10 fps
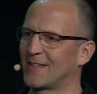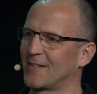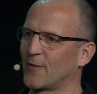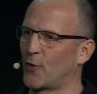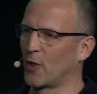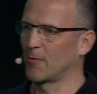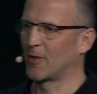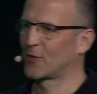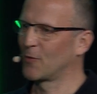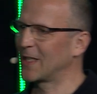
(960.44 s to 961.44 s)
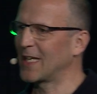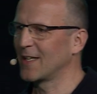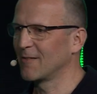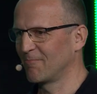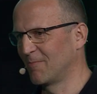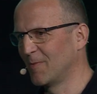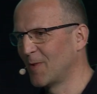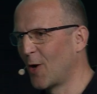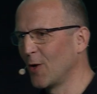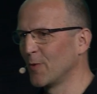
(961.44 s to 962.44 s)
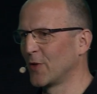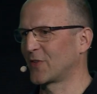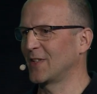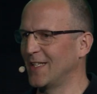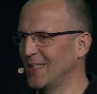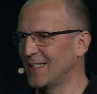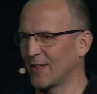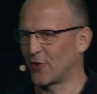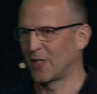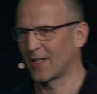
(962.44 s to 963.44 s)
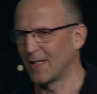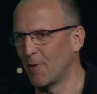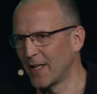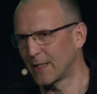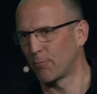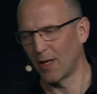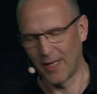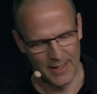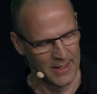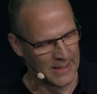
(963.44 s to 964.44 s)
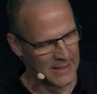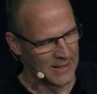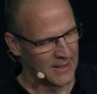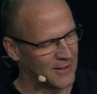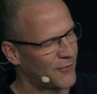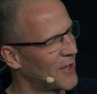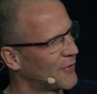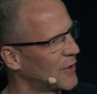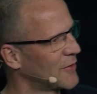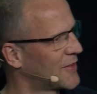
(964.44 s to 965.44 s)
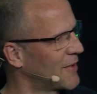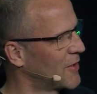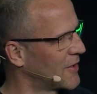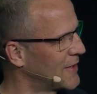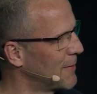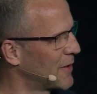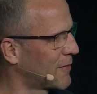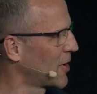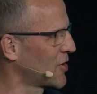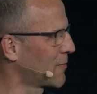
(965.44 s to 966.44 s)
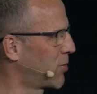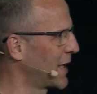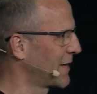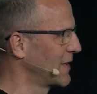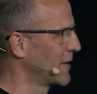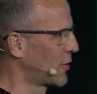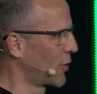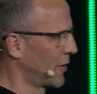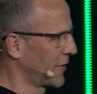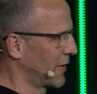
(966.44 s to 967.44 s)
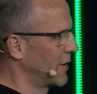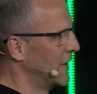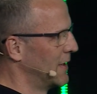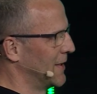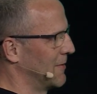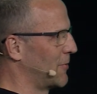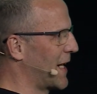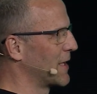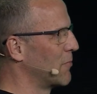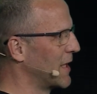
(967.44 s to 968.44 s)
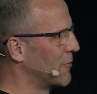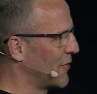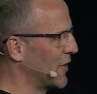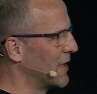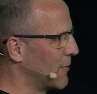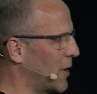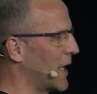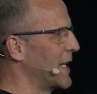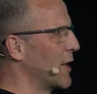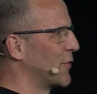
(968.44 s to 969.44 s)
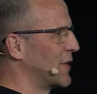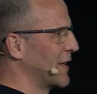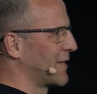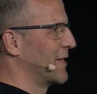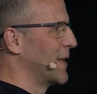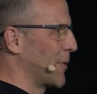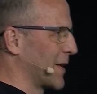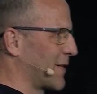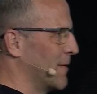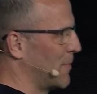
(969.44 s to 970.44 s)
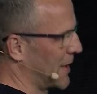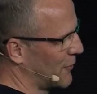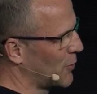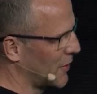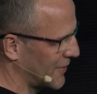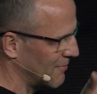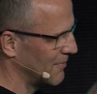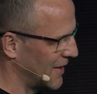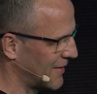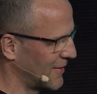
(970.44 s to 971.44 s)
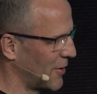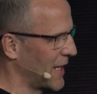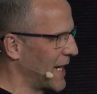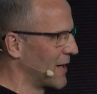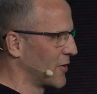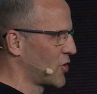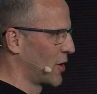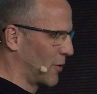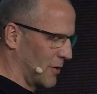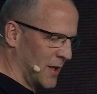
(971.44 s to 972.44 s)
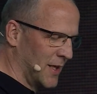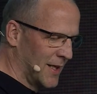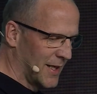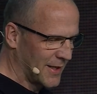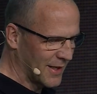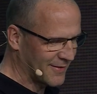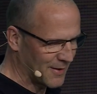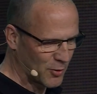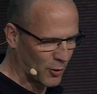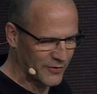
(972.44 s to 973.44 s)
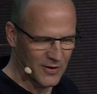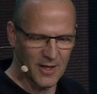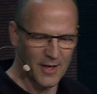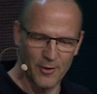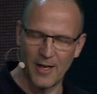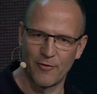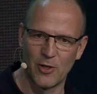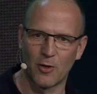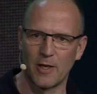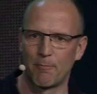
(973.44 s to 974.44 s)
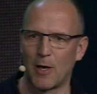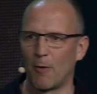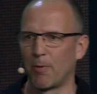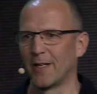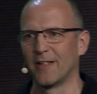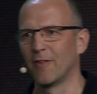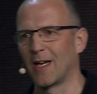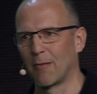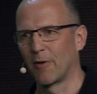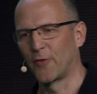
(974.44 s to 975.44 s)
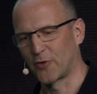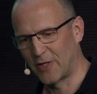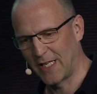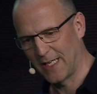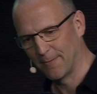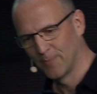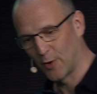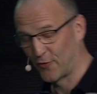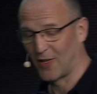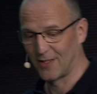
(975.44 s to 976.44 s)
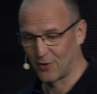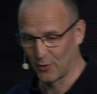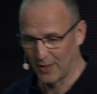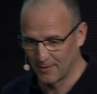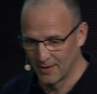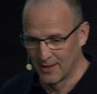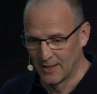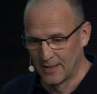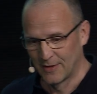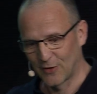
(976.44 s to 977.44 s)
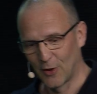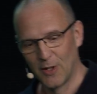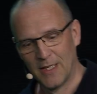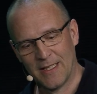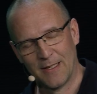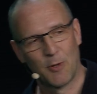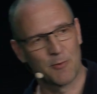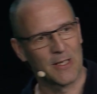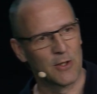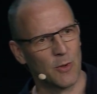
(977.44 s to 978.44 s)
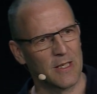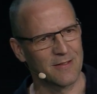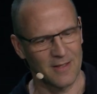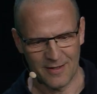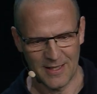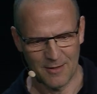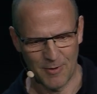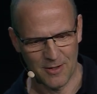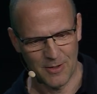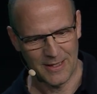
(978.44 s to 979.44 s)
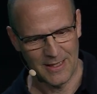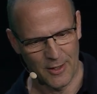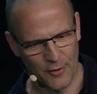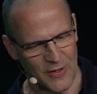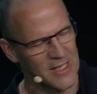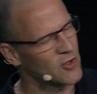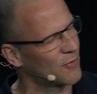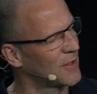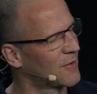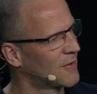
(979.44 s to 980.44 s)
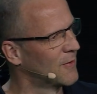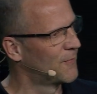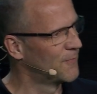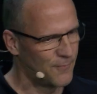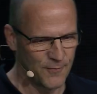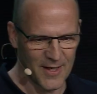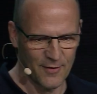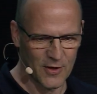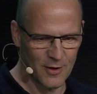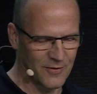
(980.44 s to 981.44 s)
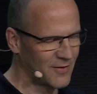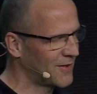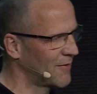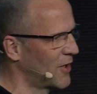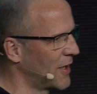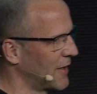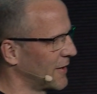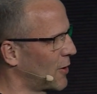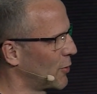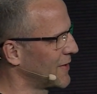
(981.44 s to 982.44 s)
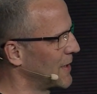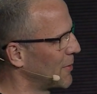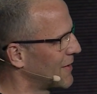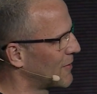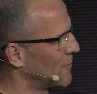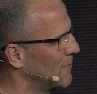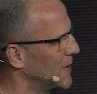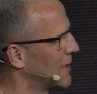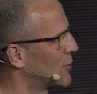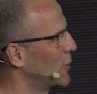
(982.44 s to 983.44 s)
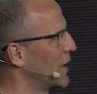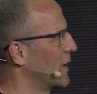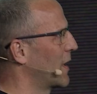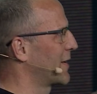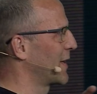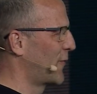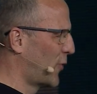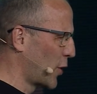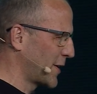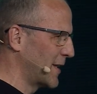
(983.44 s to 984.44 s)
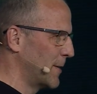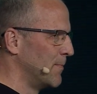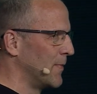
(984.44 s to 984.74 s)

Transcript: this is the following one. So we can almost indefinitely multiply the 5,700 snippets by just placing the cursor randomly within any of these snippets. But of course, this is not an endless show, and there's some cost, and I don't have a nuclear power plant available for training or fine-tuning. So what we're doing is, I think we're creating out of each of these 5,700 code snippets, we are doing, I think, 40